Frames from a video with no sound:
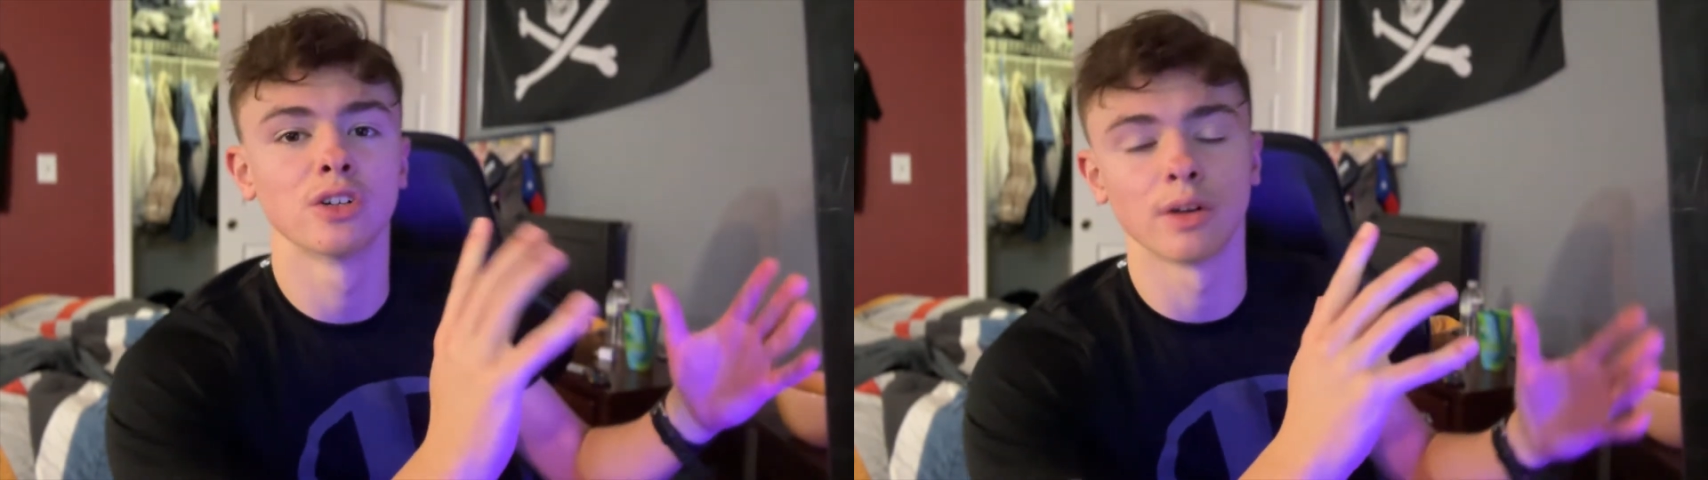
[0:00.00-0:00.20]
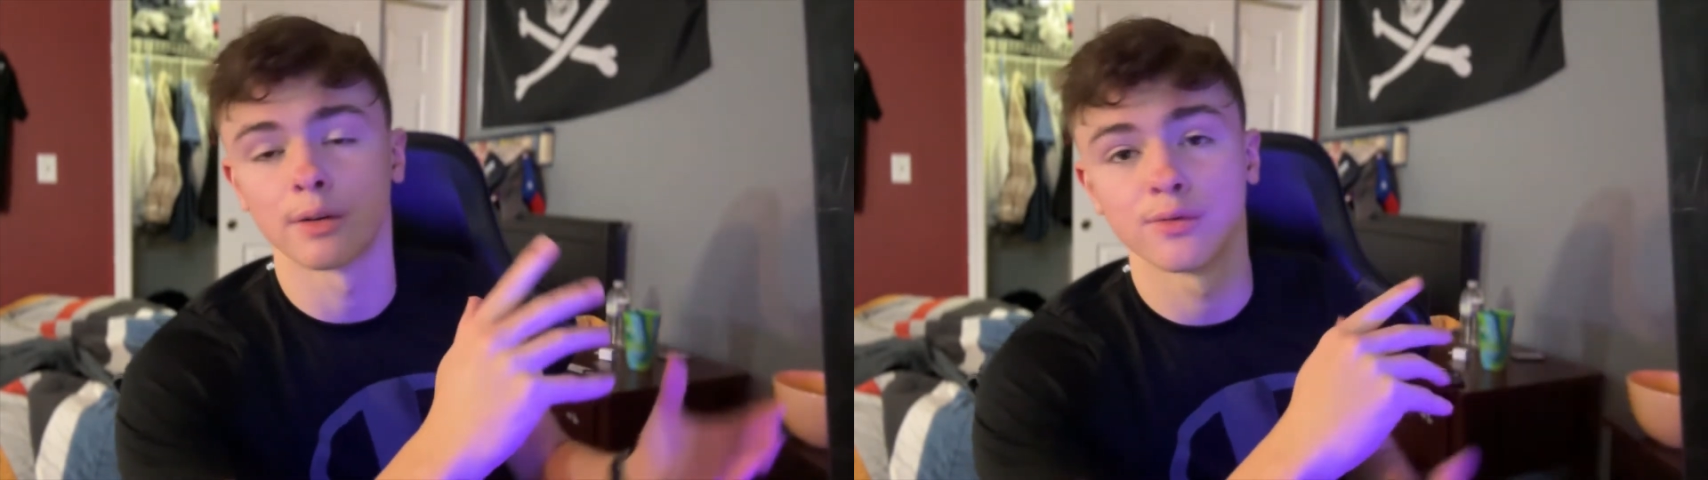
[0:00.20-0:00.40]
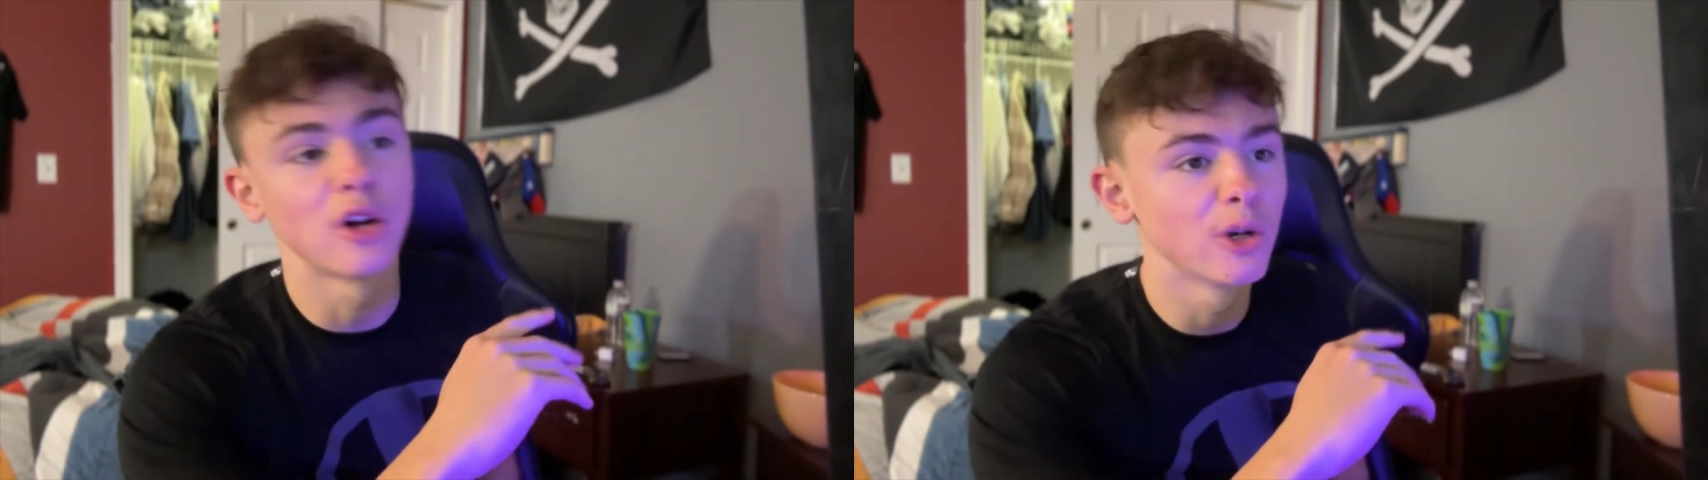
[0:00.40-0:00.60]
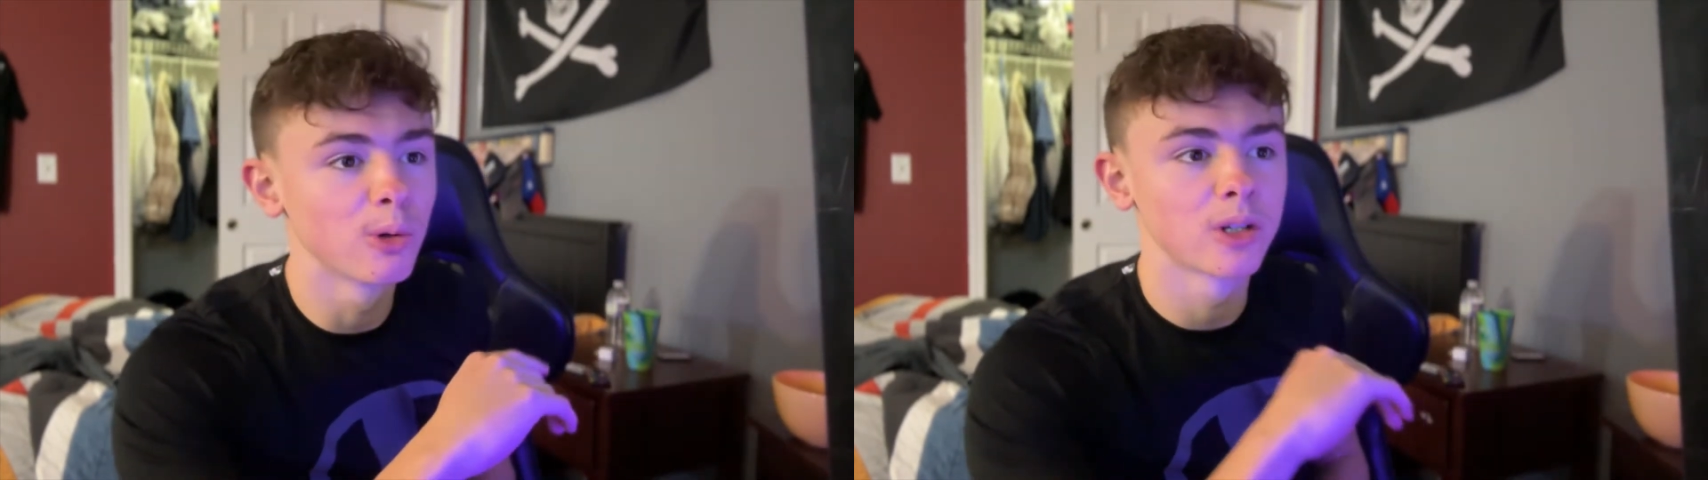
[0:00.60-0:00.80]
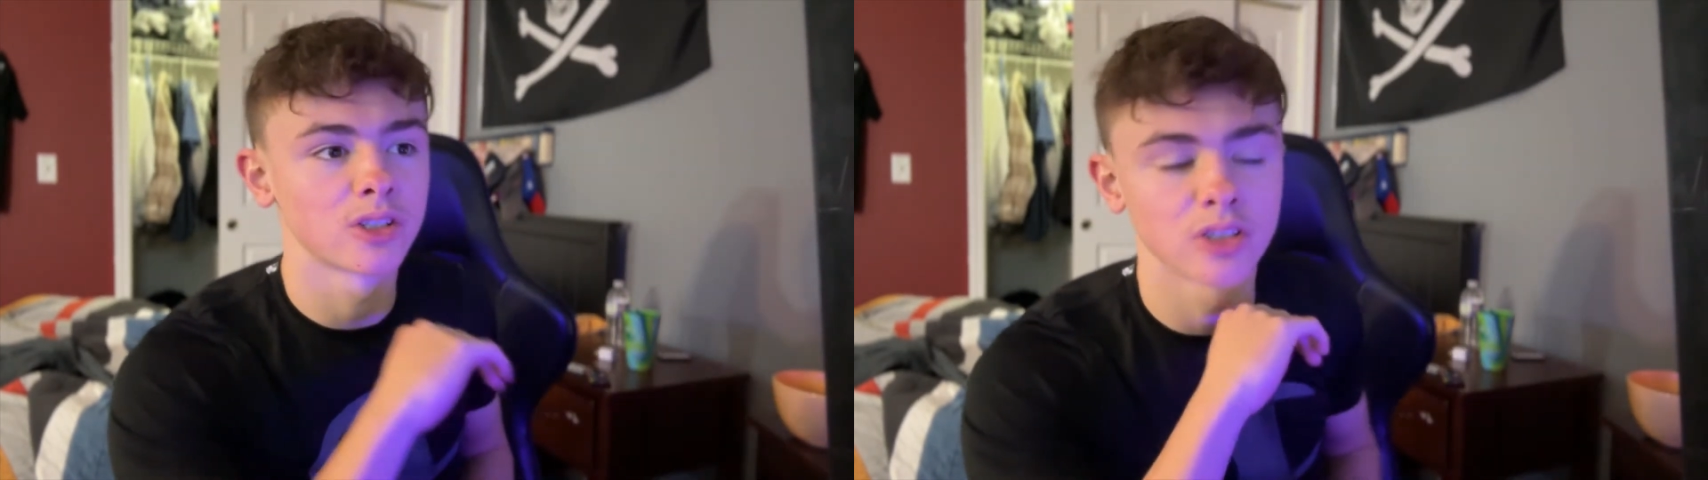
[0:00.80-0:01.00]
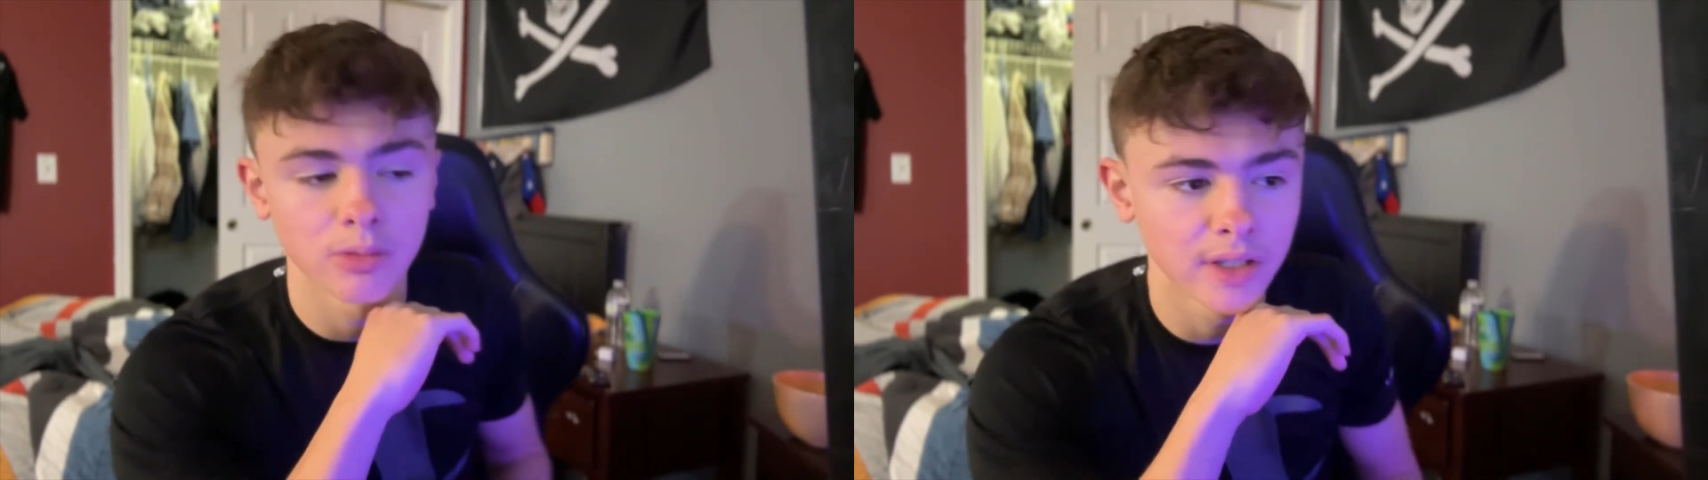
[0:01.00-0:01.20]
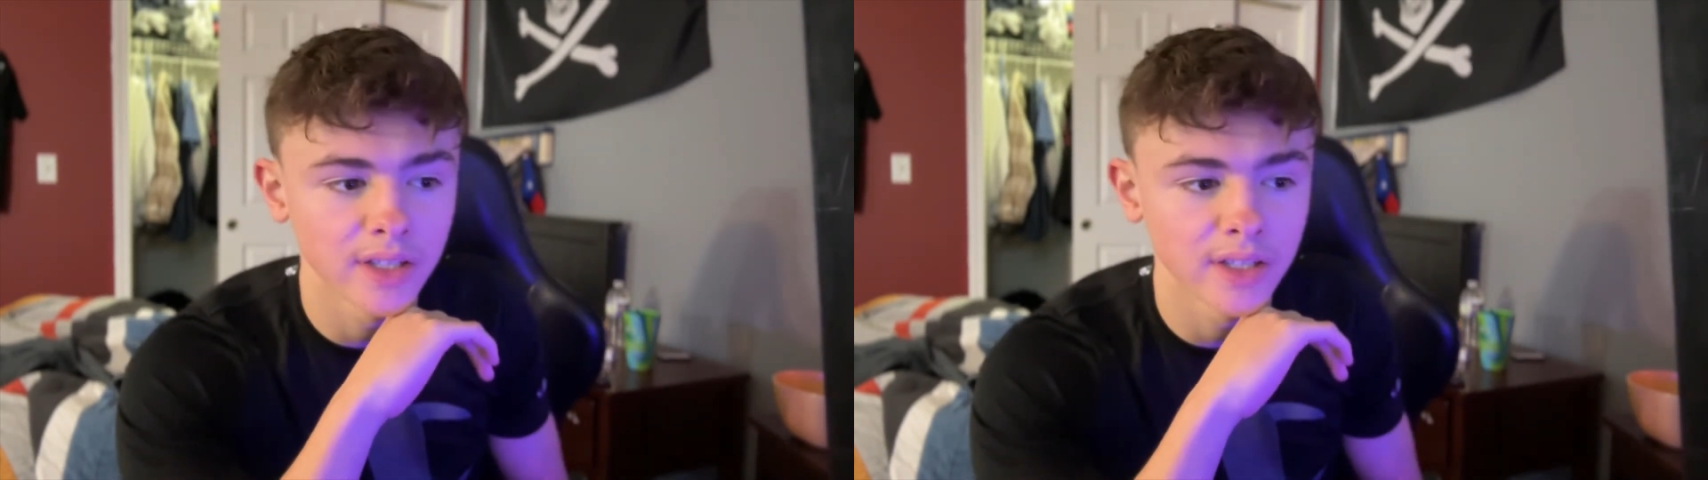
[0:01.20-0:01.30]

like fireworks or something like